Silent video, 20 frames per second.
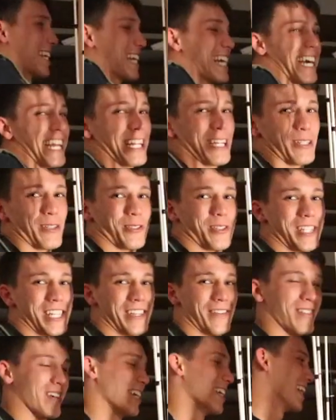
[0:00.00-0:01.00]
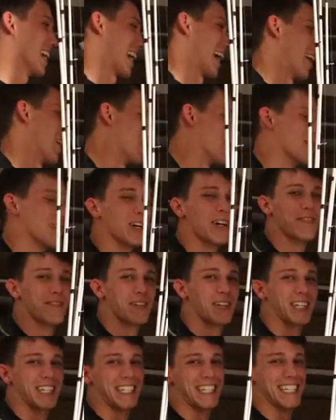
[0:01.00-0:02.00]
They got a little TV. Like, I don't even know
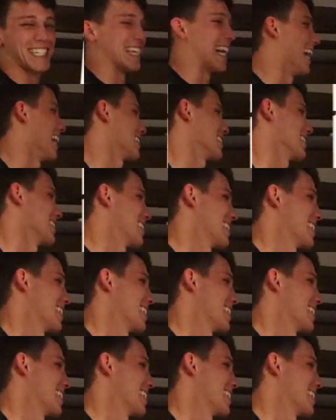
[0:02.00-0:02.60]
if you can actually